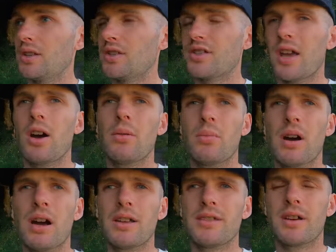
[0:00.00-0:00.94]
Setup
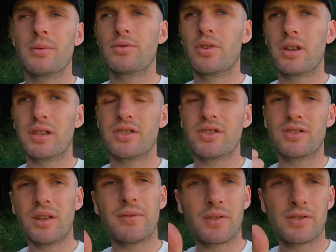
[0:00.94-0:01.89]
wise, I was running
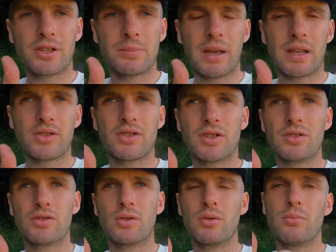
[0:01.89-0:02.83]
stiffer
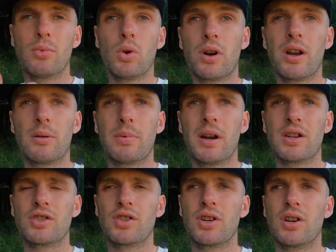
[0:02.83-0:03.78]
suspension, so more air
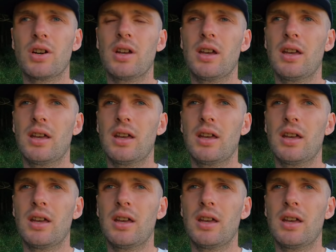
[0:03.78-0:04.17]
pressure,